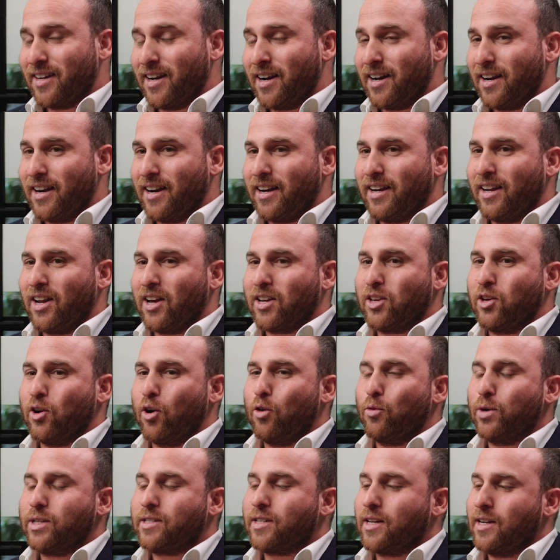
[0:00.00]
And like you're
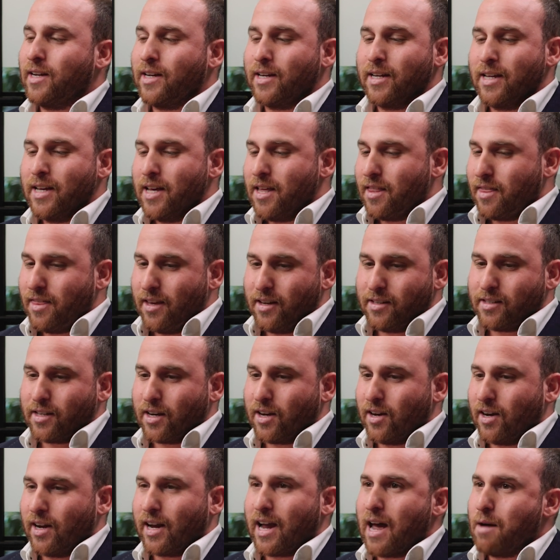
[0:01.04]
always things are
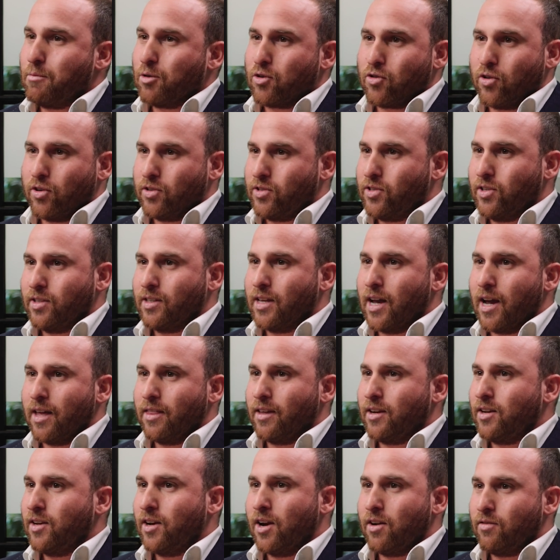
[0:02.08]
going to come across your day
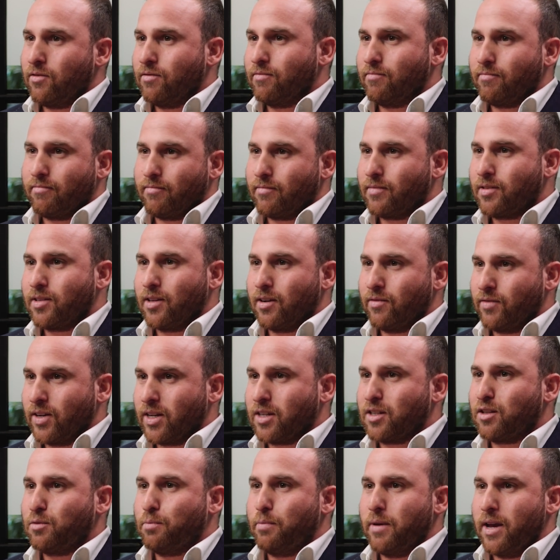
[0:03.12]
that you don't sort of
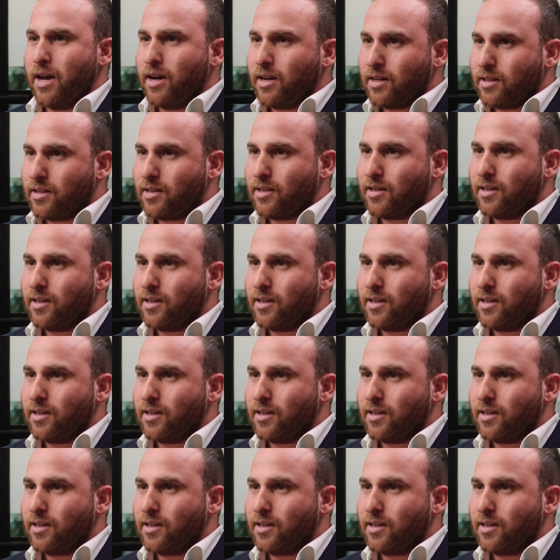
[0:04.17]
expect.